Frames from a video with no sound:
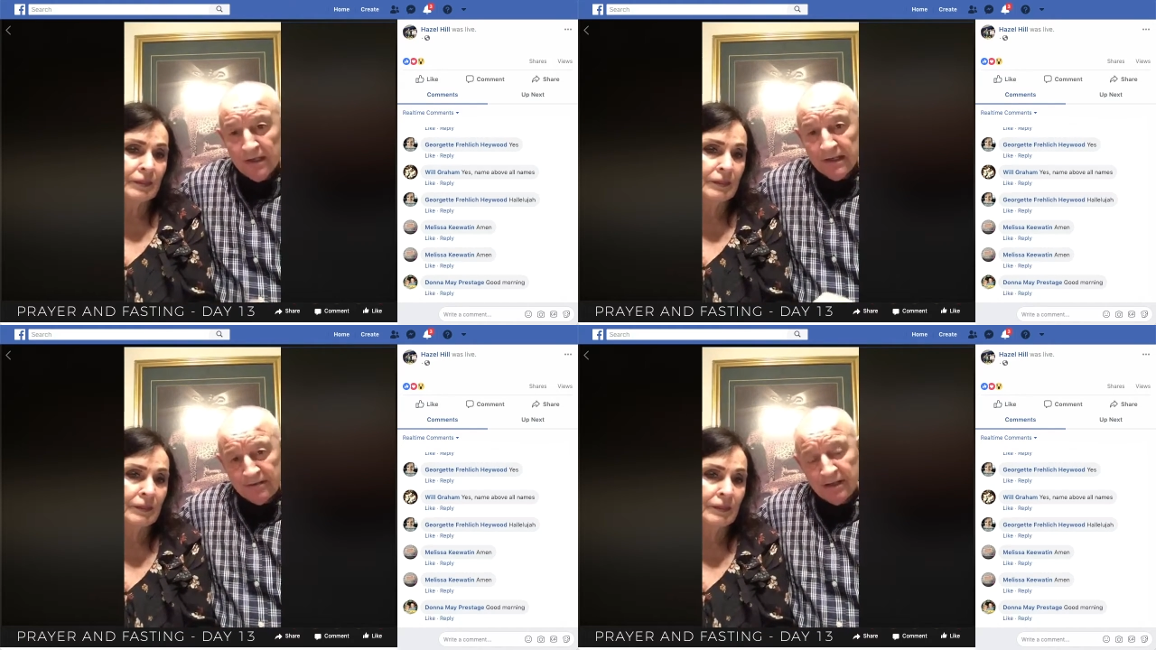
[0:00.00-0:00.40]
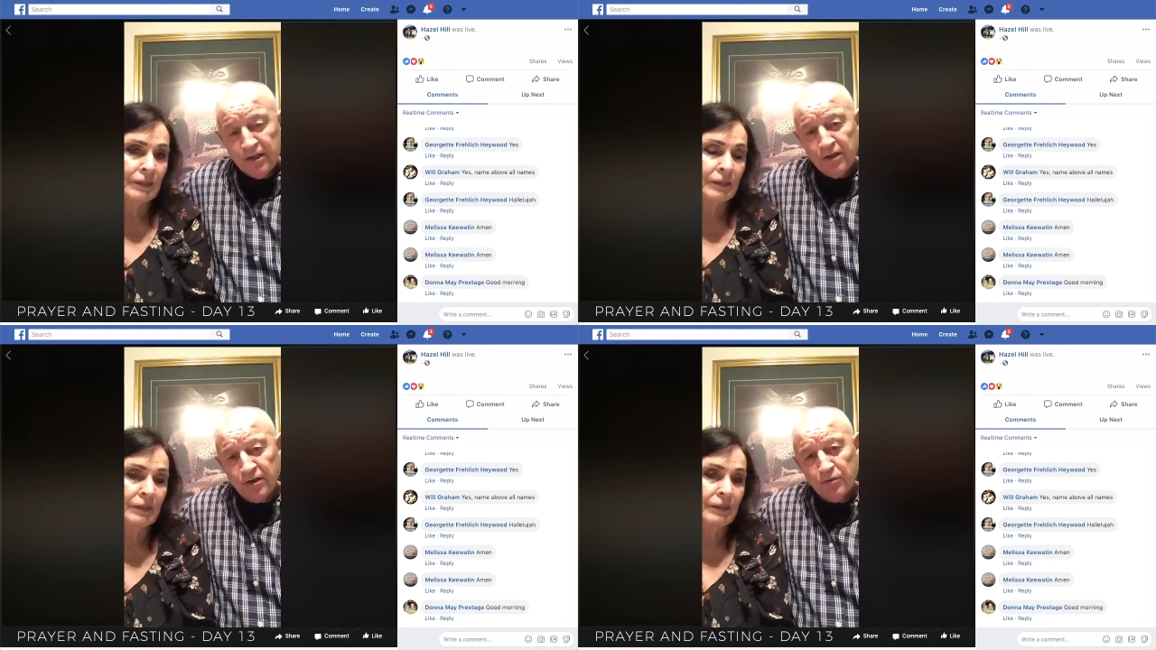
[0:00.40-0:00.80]
Speaker 1: I
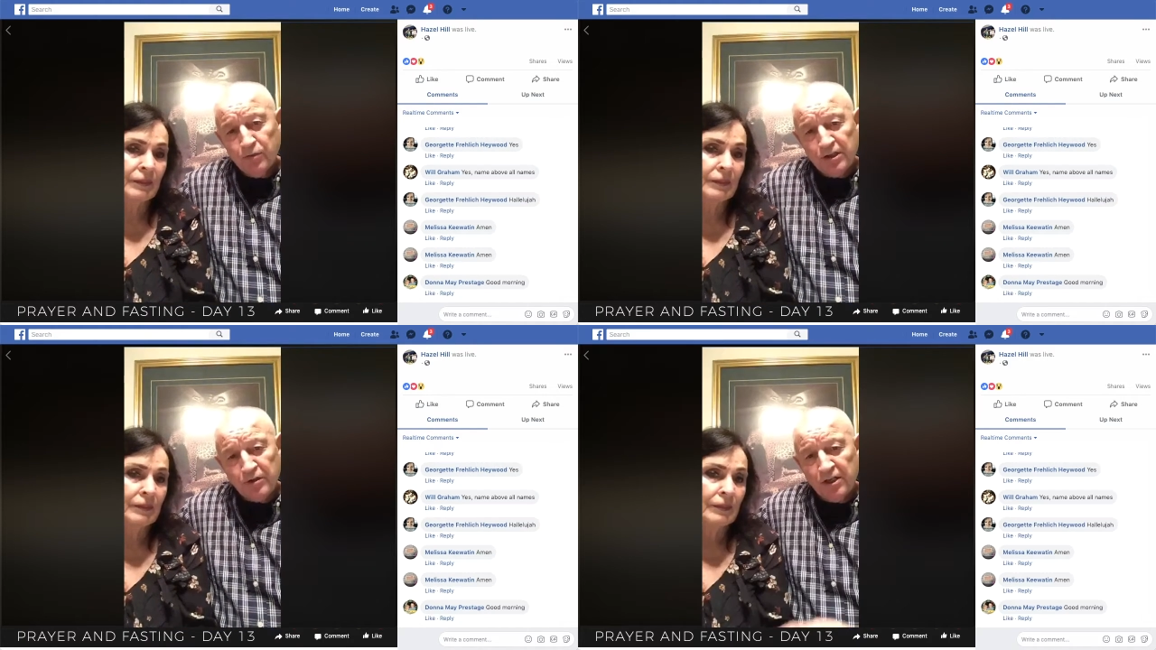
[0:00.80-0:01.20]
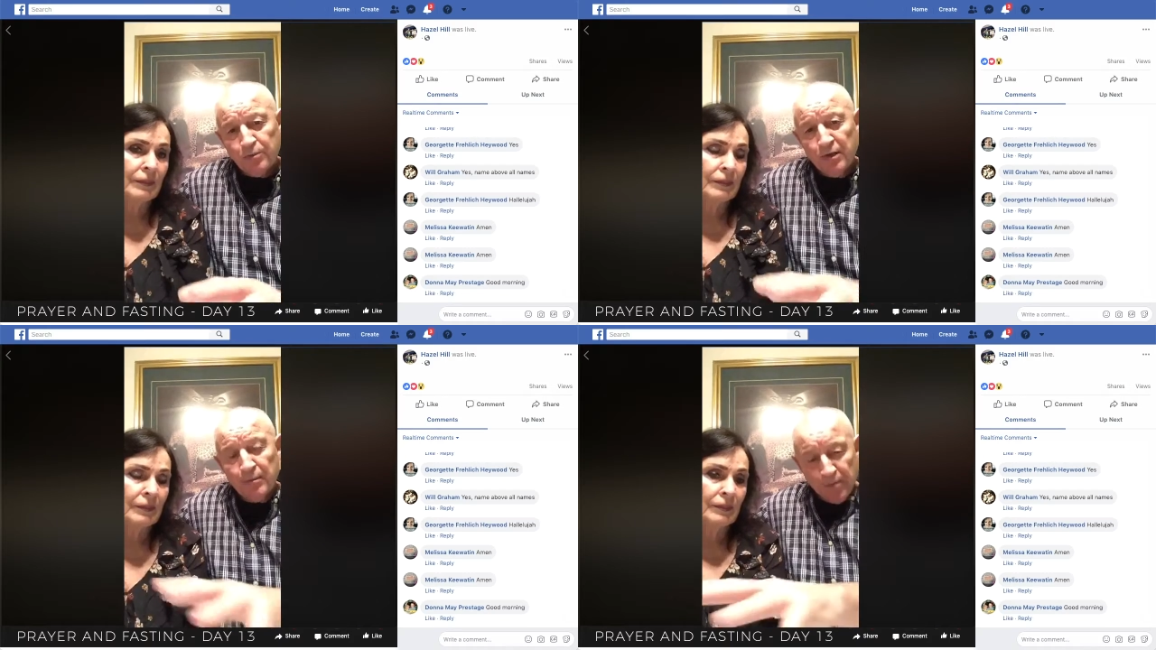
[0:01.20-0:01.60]
think, you know, it's, it's,
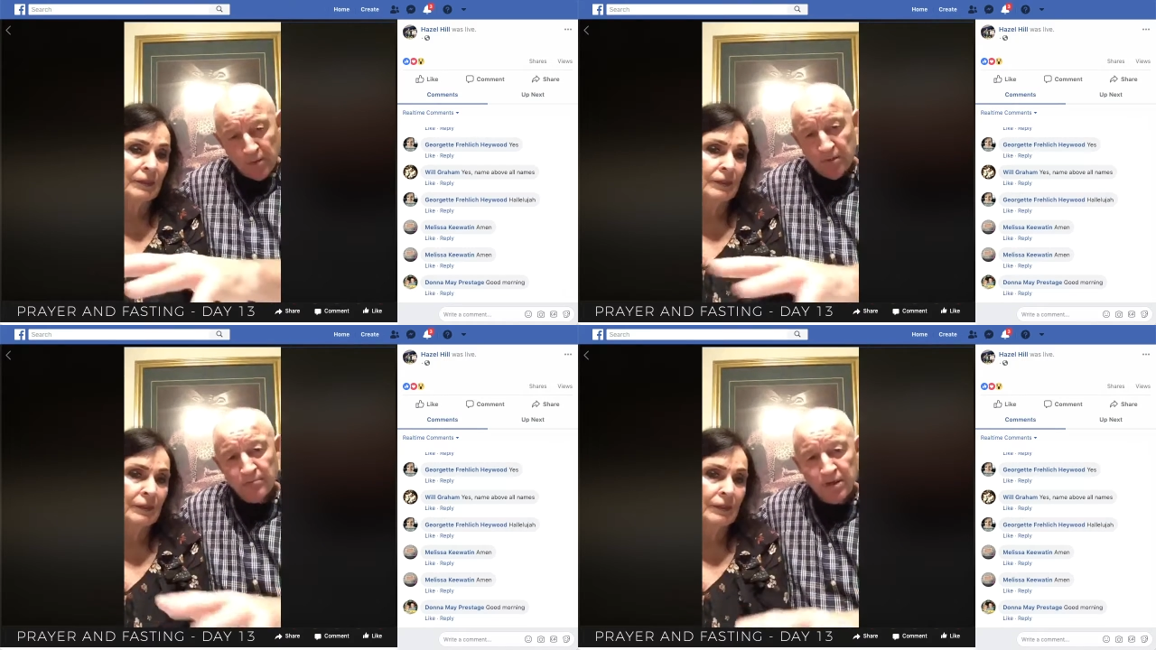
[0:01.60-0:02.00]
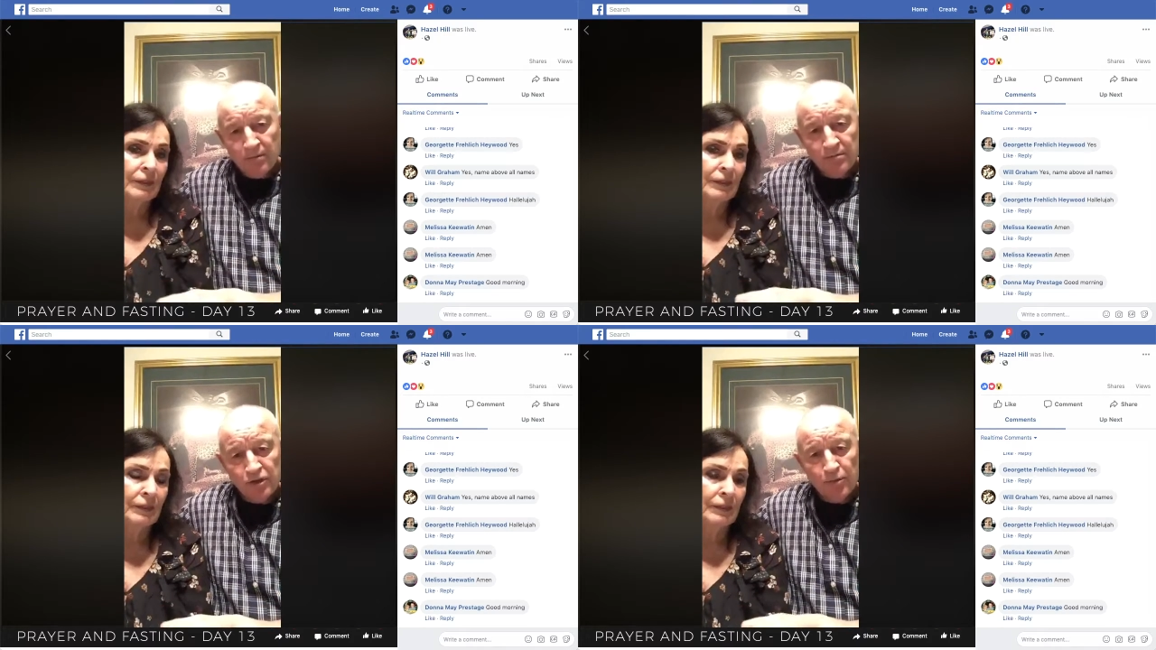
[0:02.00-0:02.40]
when the problem
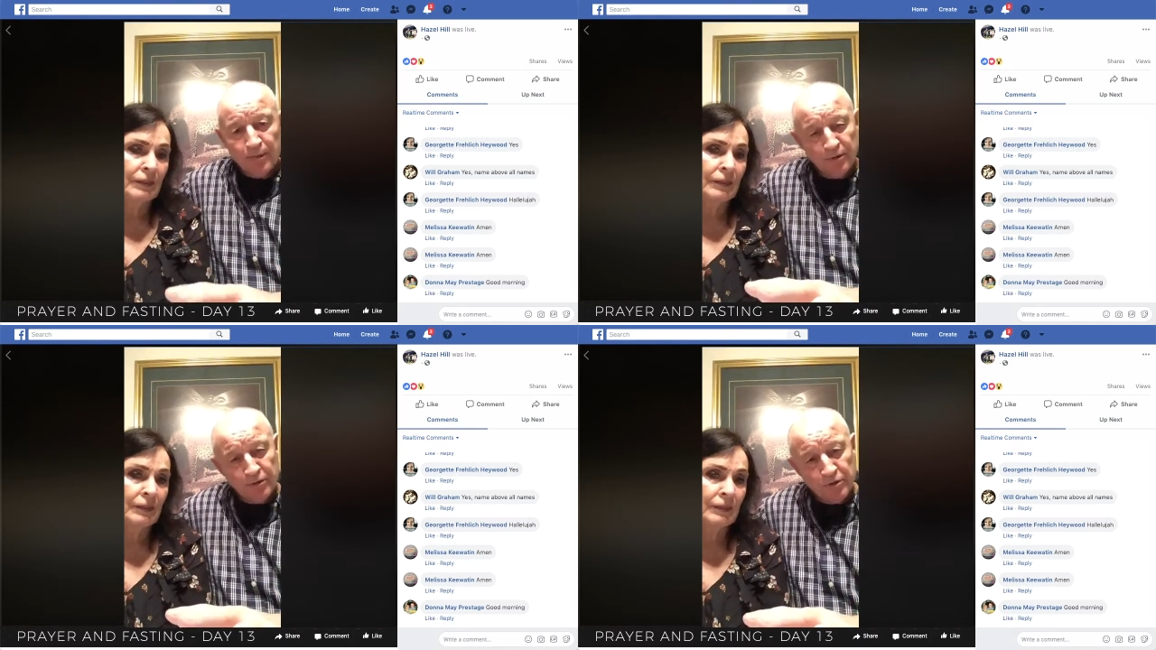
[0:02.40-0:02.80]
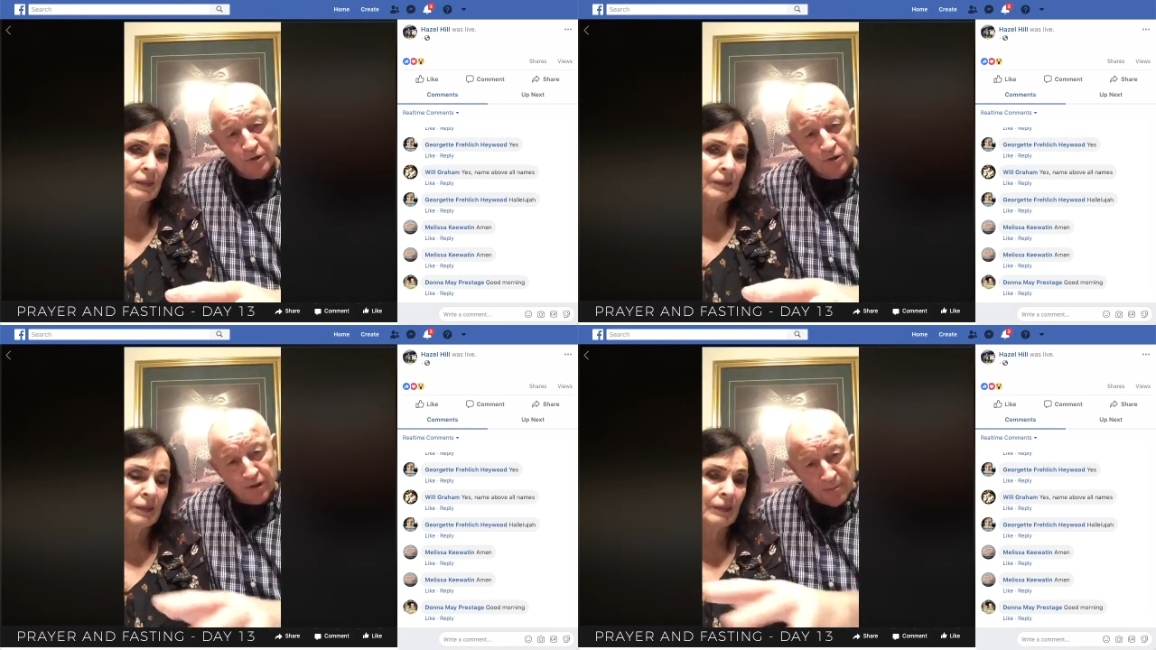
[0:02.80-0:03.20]
comes, all people do is
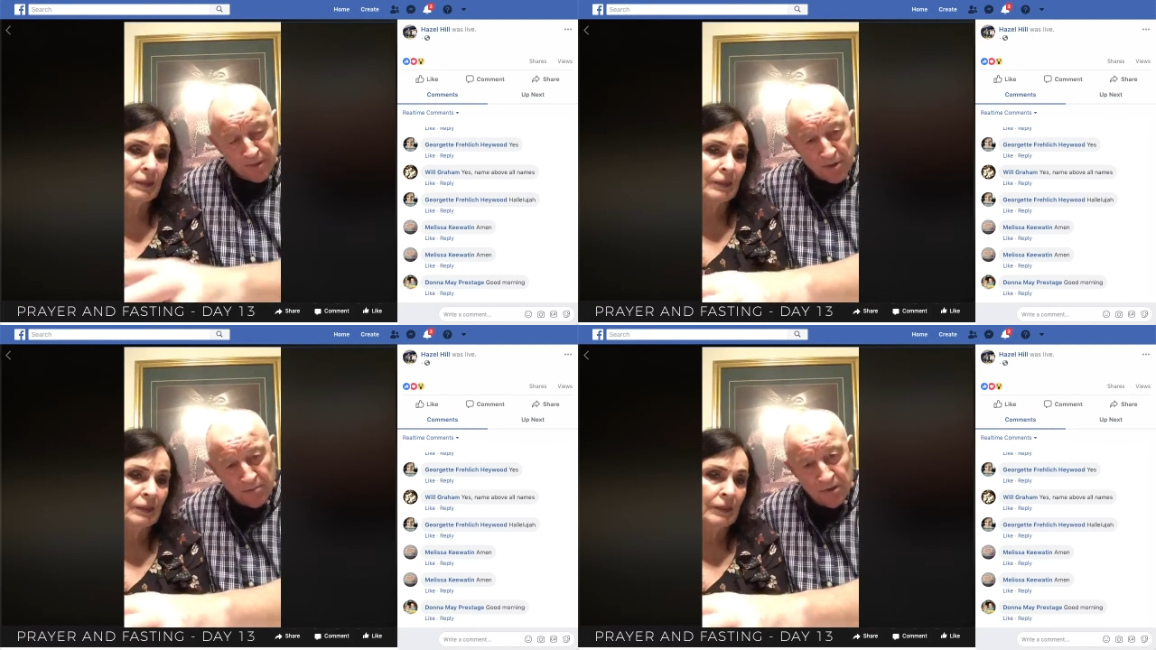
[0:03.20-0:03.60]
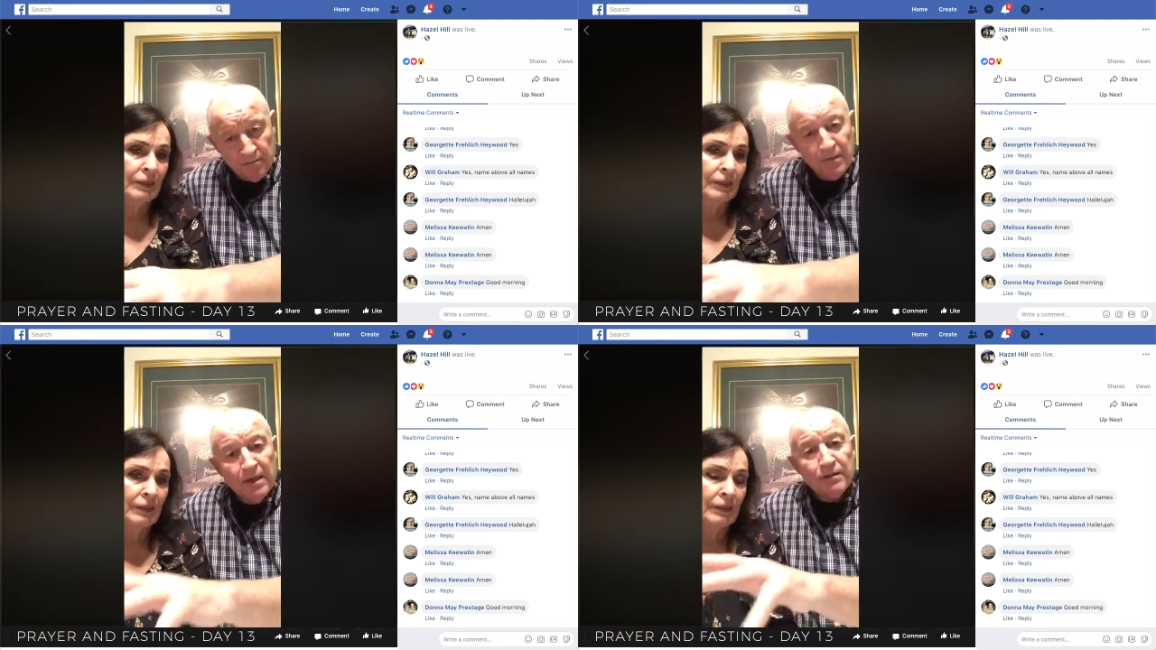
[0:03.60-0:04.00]
look at the problem.